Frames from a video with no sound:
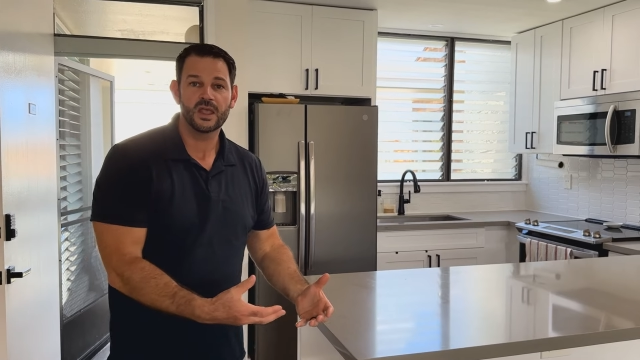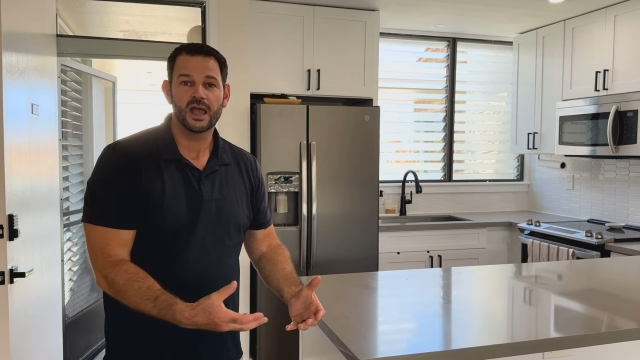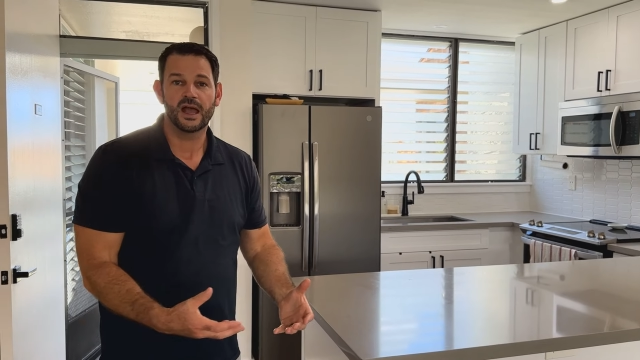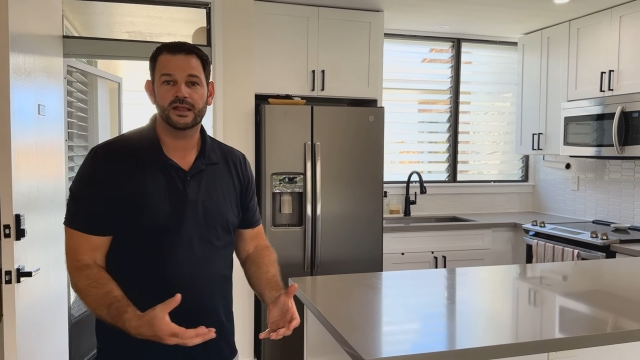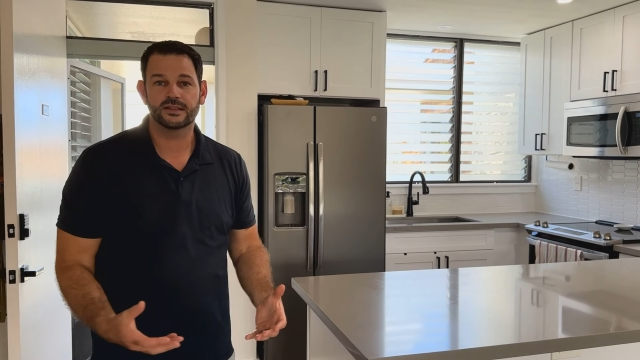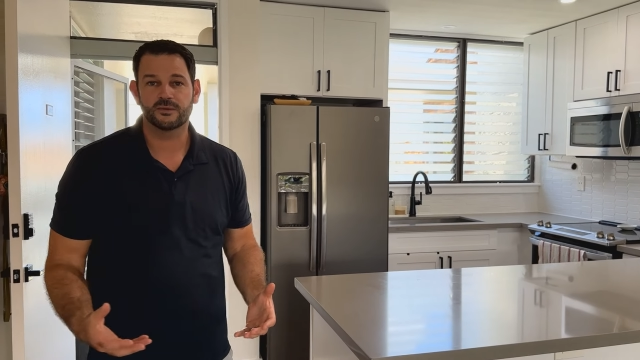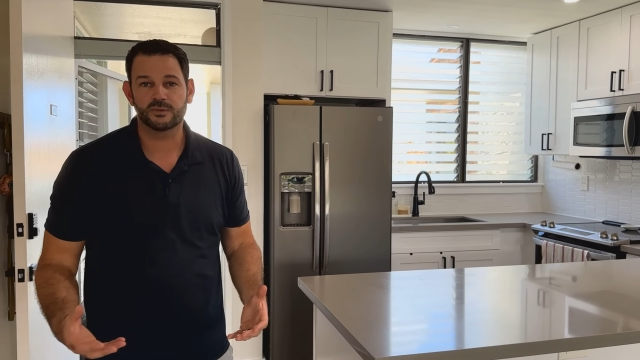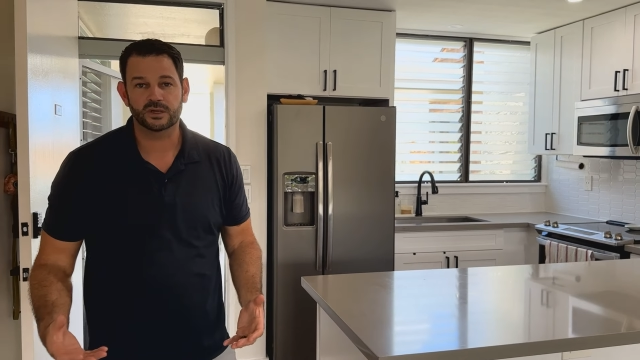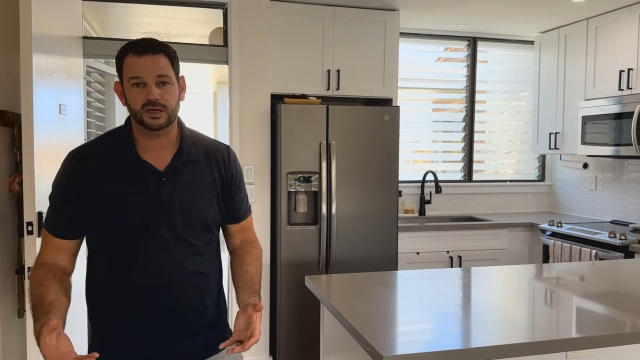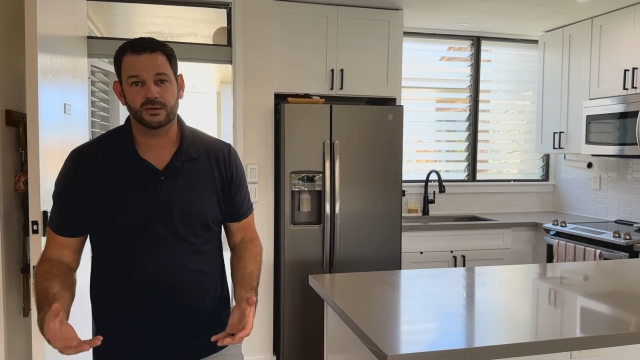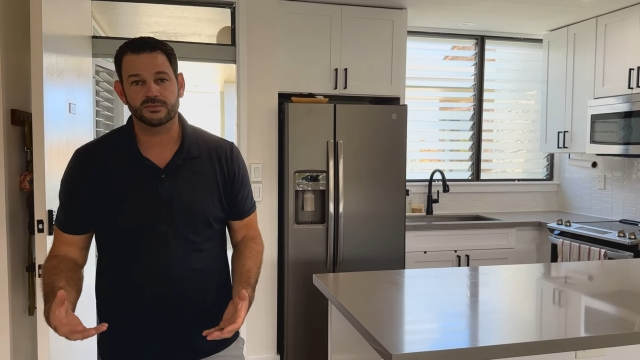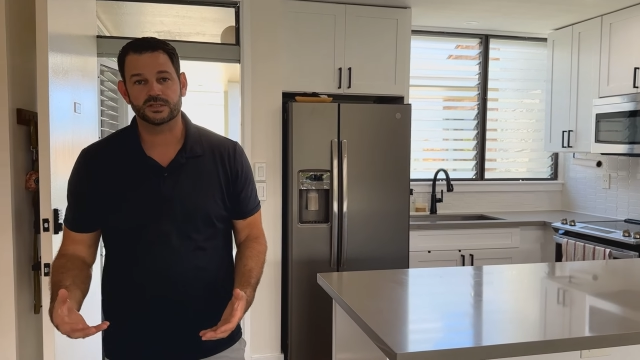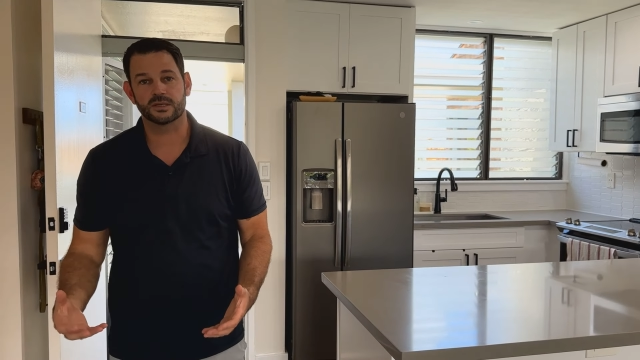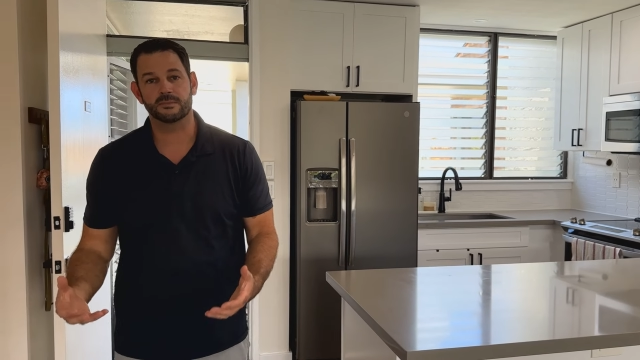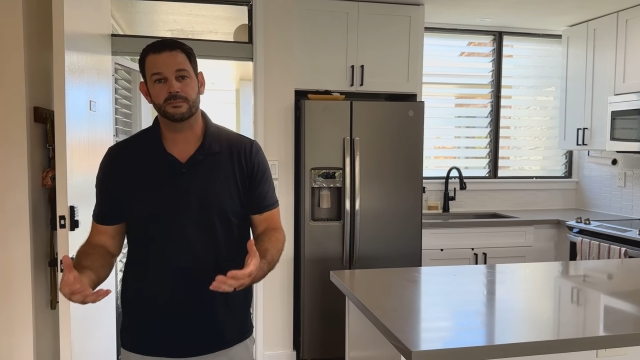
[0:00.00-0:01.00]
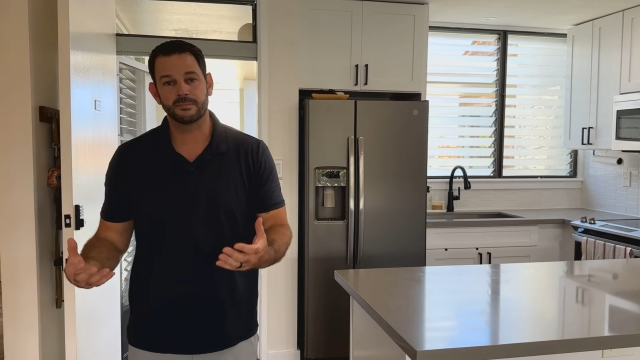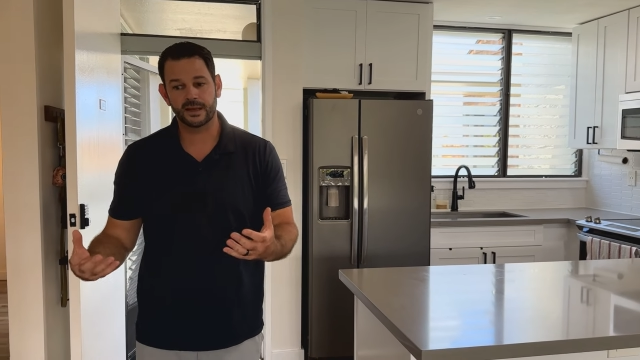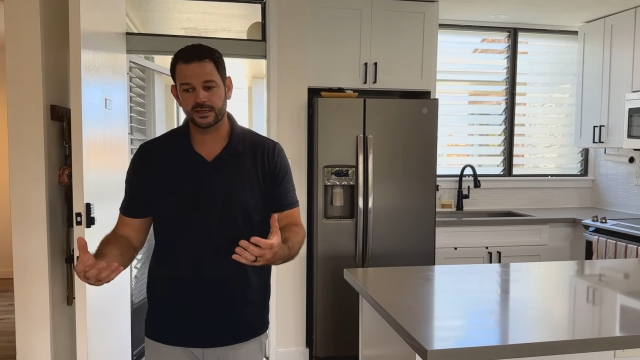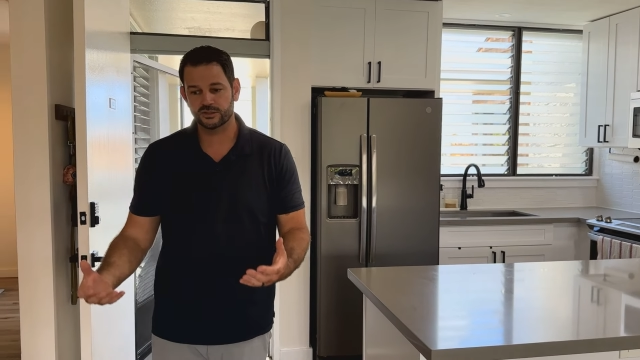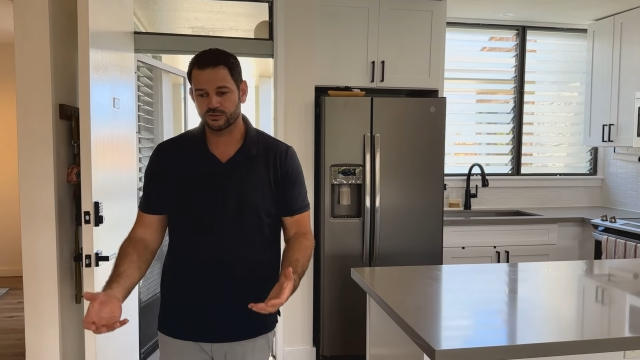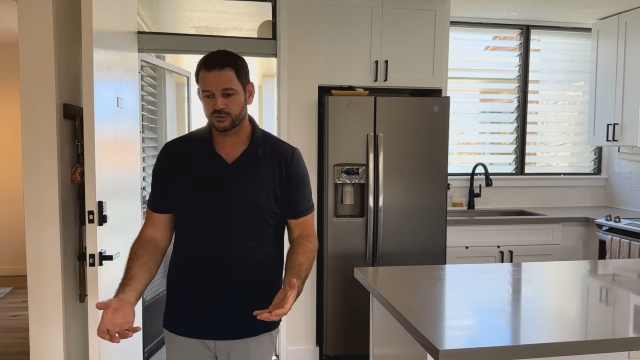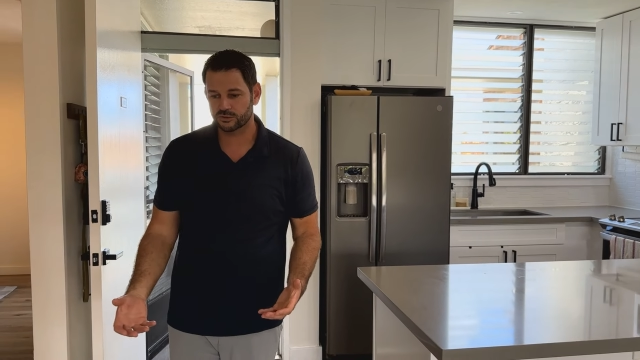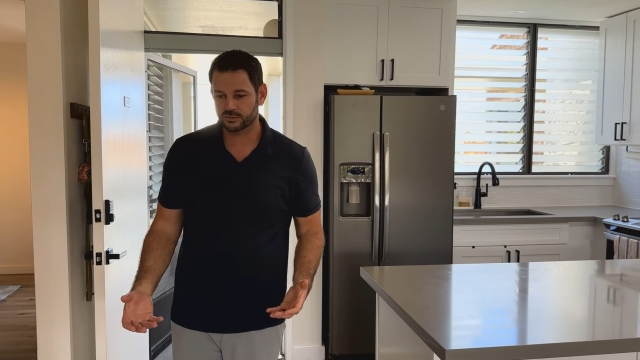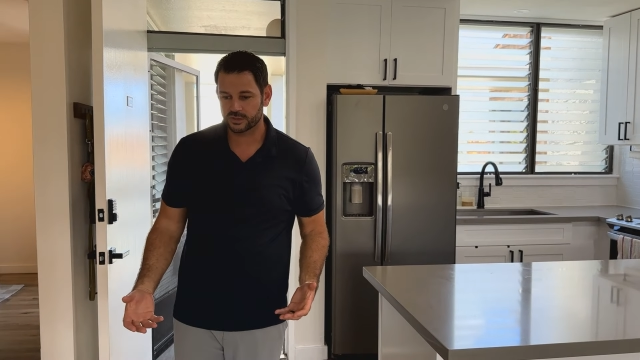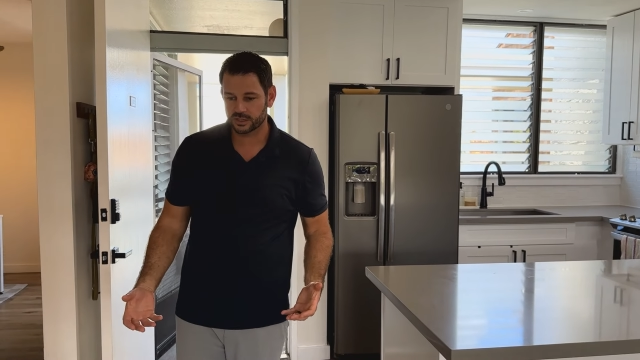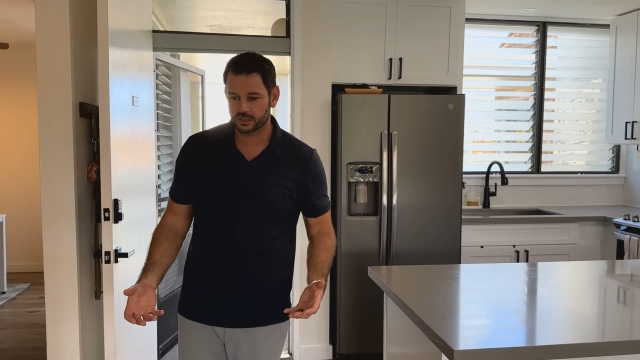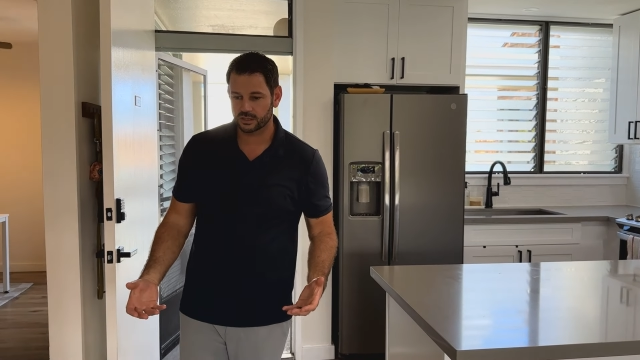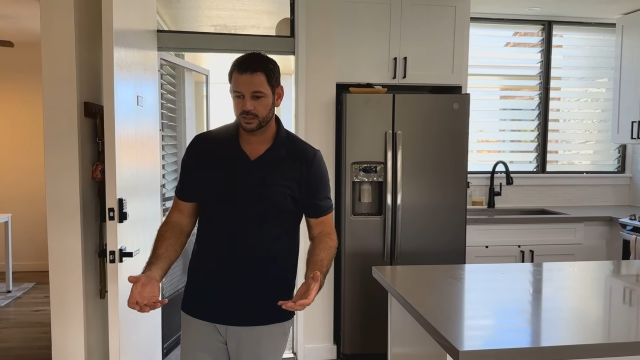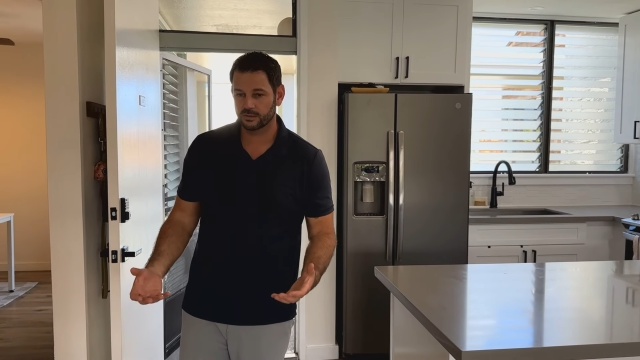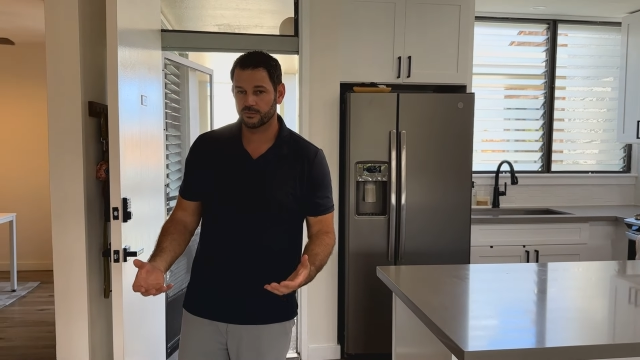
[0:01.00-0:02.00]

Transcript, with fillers: And then when it comes to bedrooms,